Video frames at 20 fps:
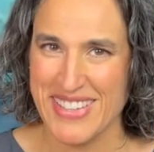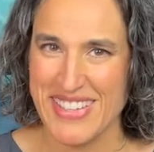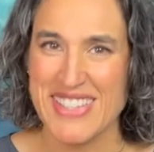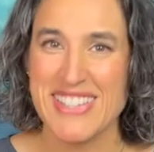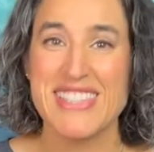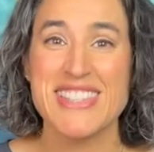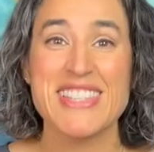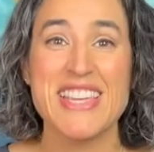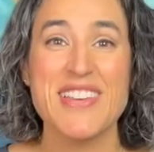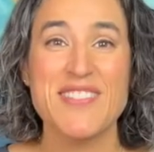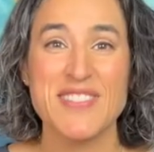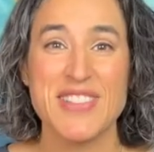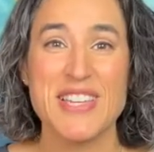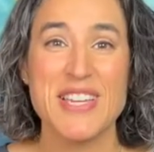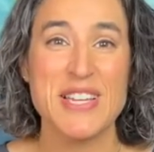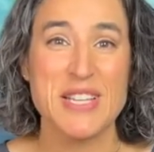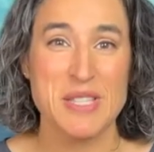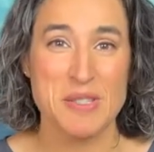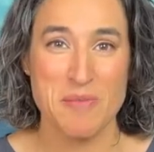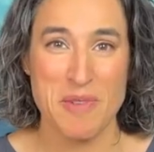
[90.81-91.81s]

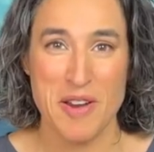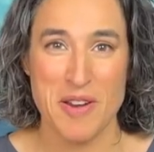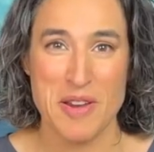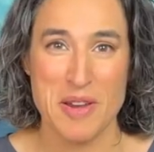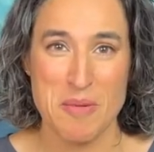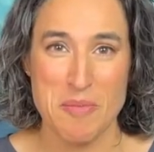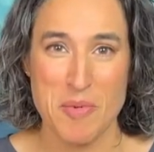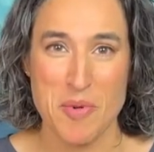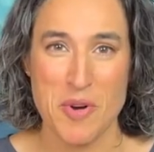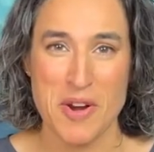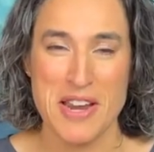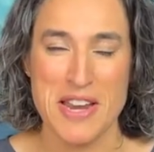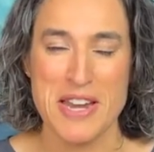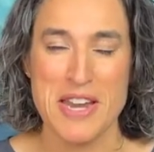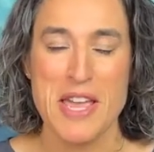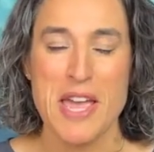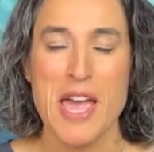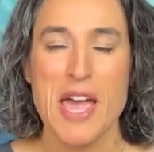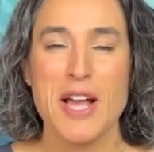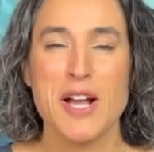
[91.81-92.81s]
Safely is very important
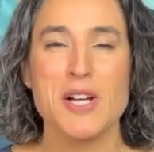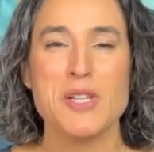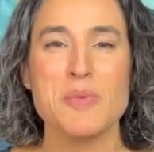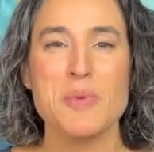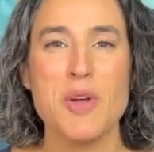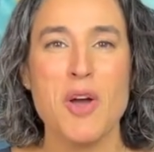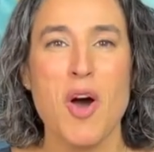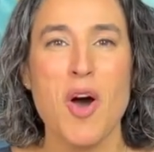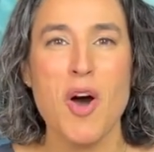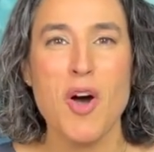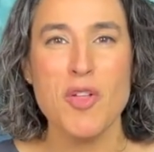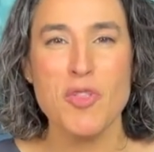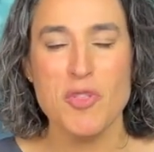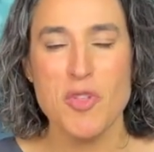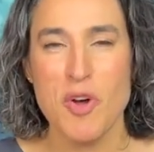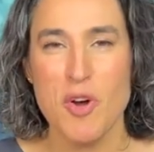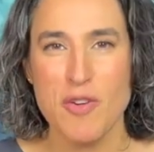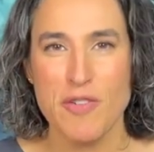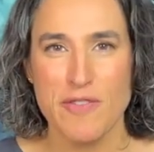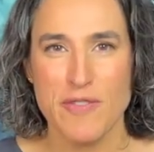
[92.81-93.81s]
because we all
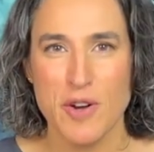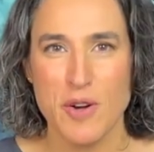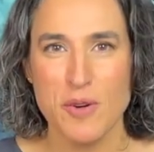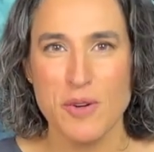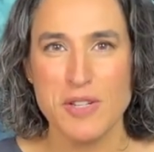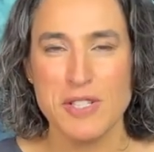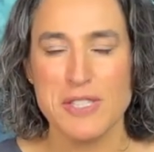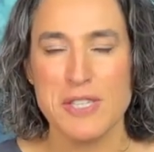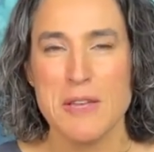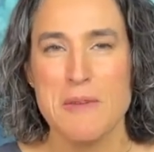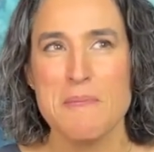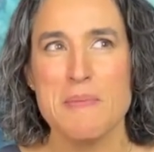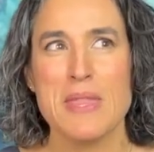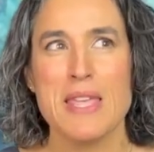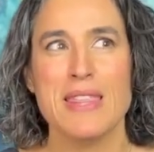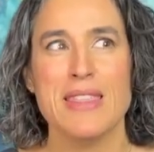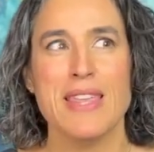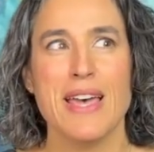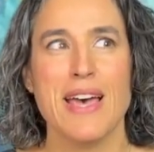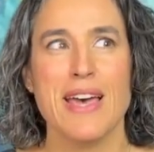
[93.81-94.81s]
know folks
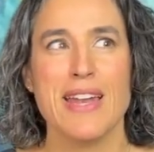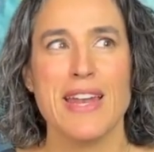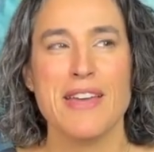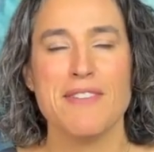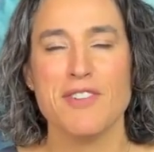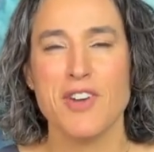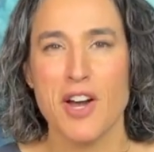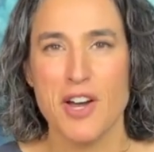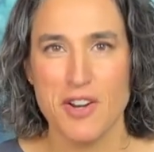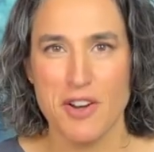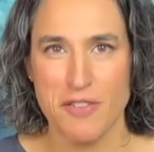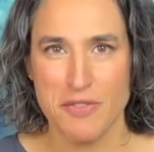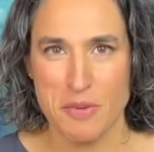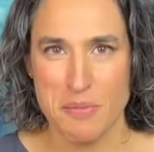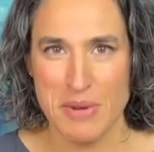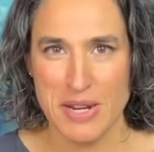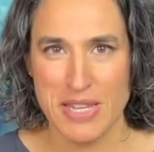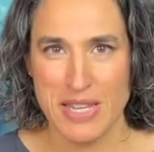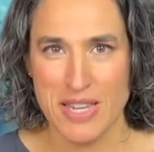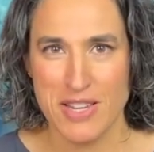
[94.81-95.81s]
that have gotten off their
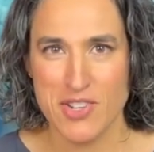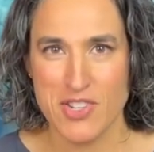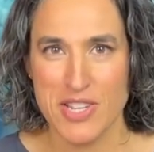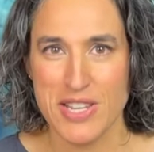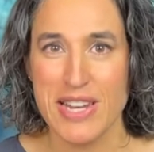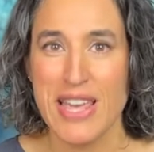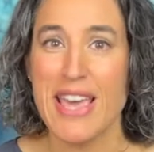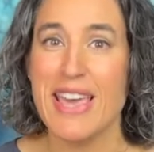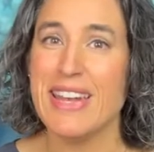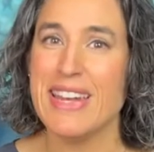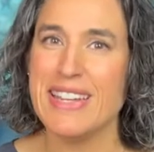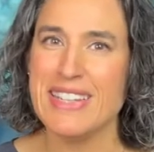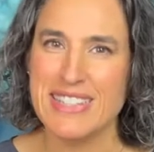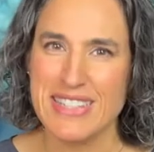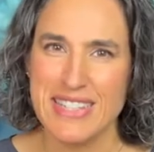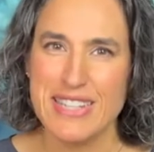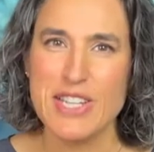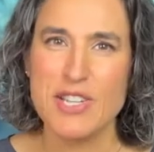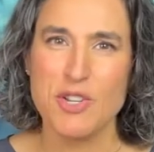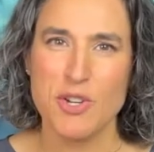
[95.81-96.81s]
medication and it
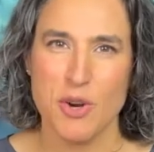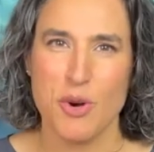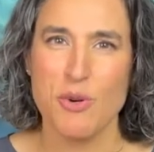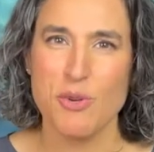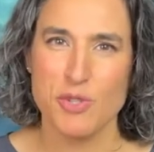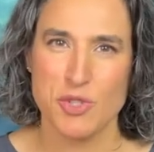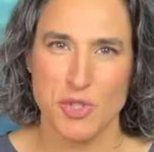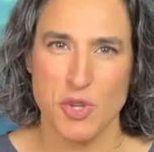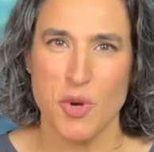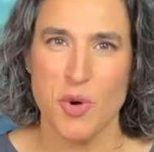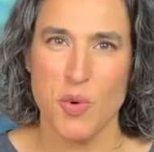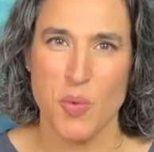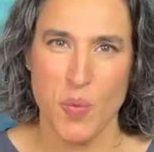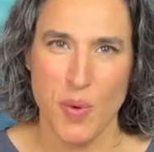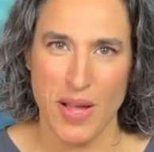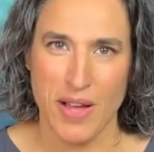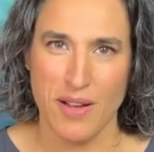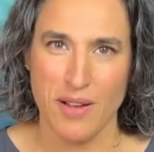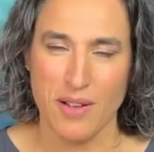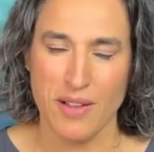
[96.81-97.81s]
didn't go so
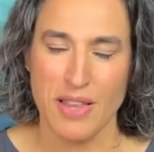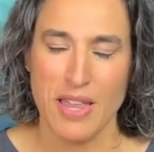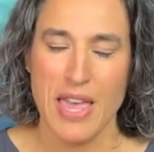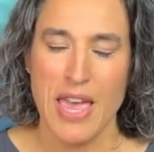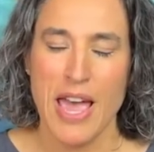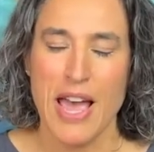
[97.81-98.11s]
well.